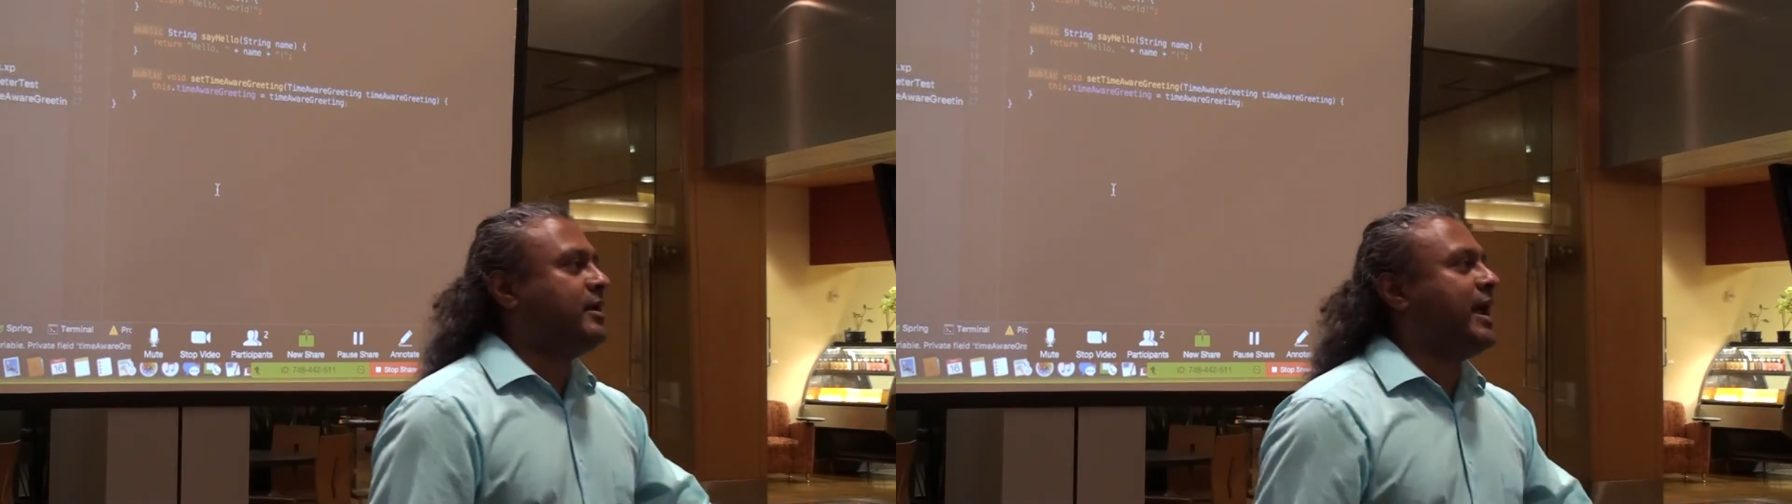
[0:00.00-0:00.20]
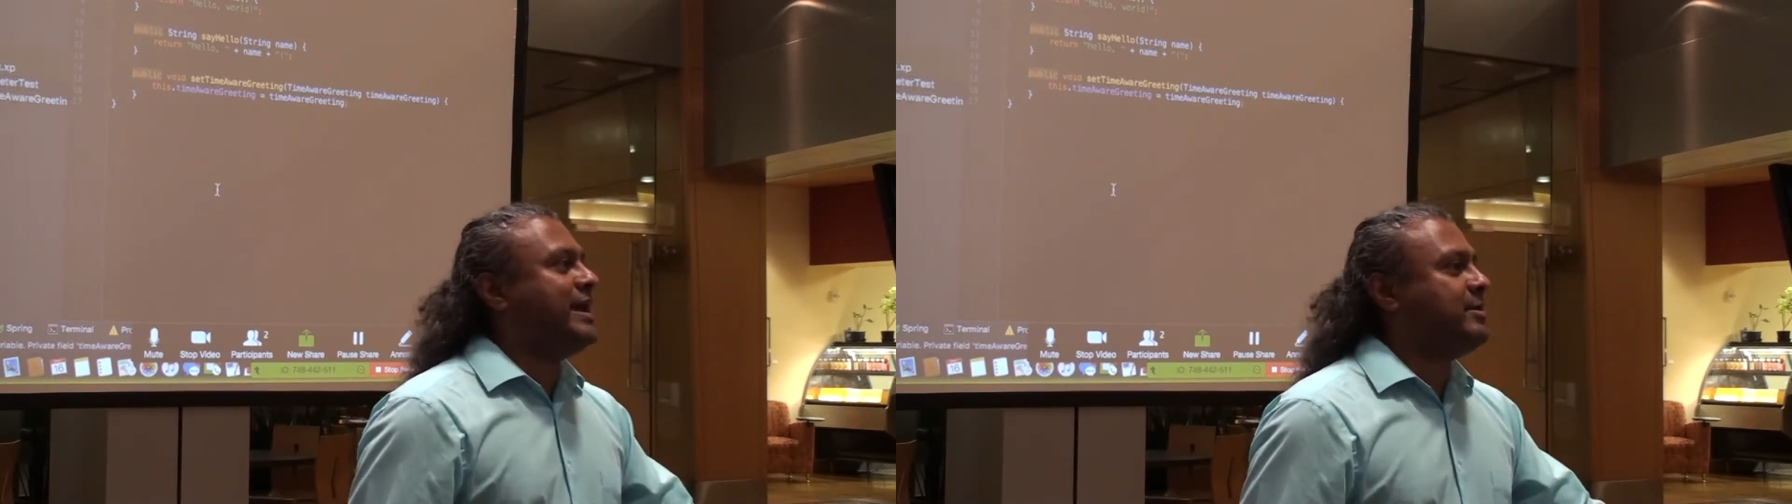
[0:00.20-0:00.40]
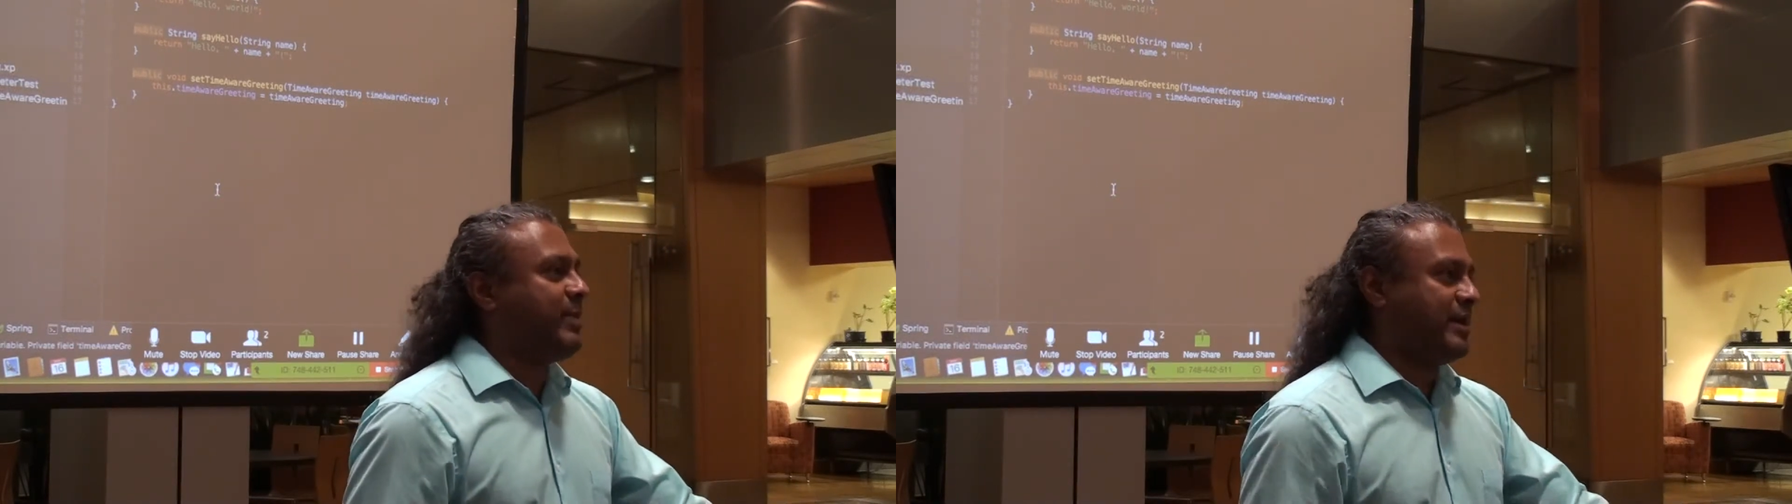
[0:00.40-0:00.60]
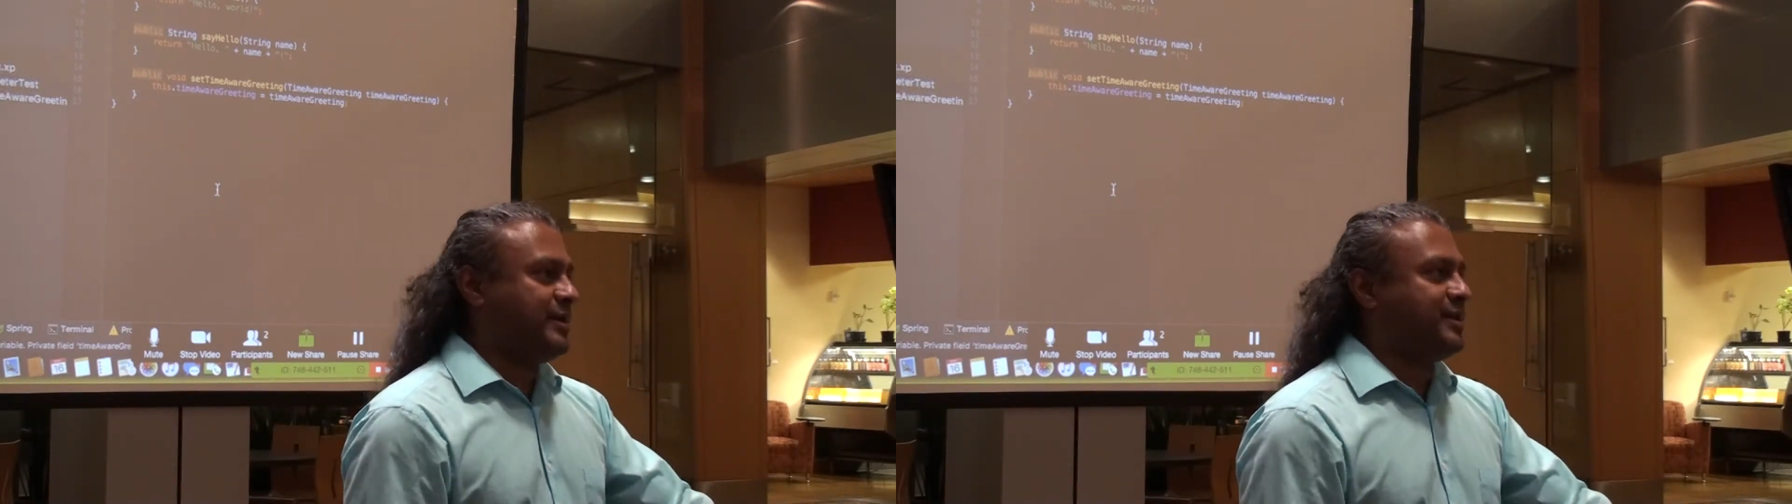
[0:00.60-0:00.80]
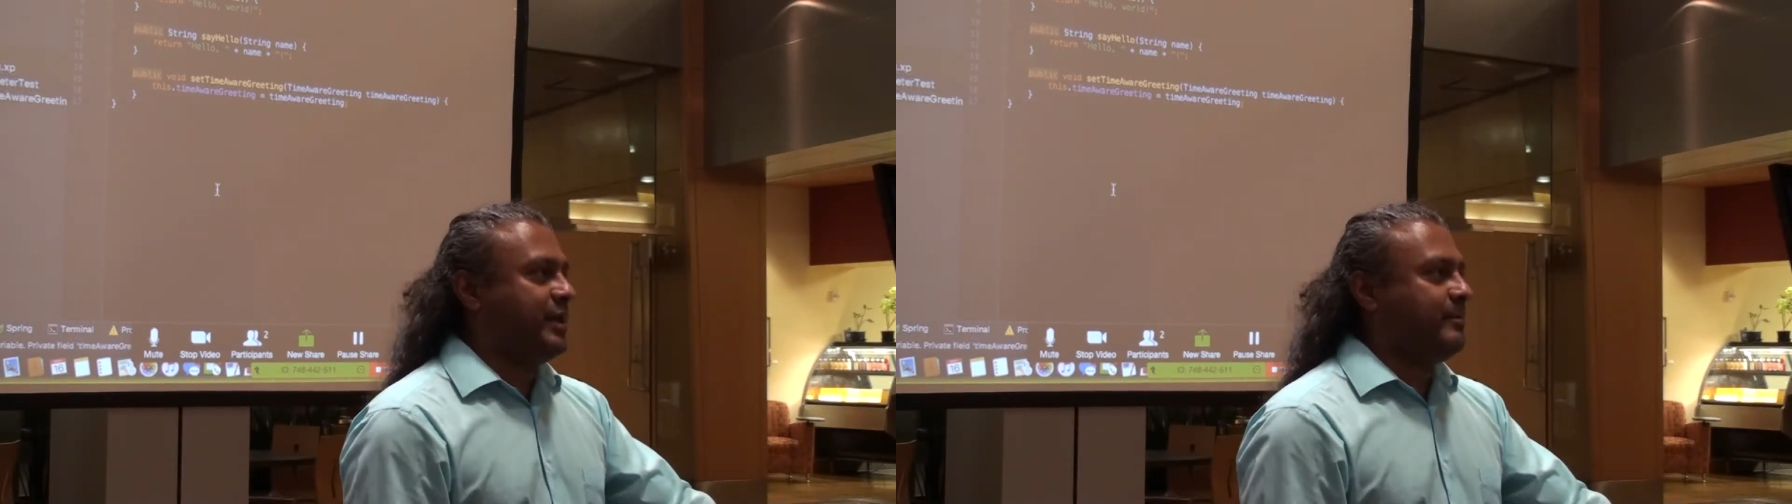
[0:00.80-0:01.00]
a
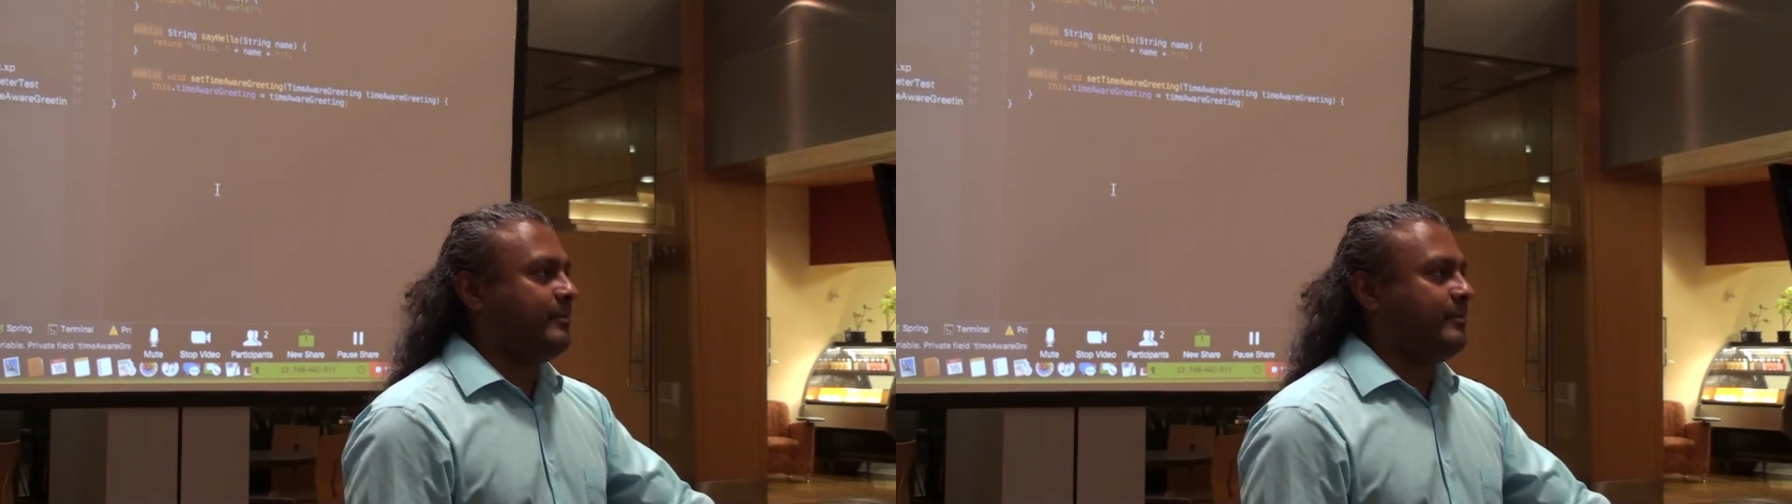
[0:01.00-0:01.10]
dependency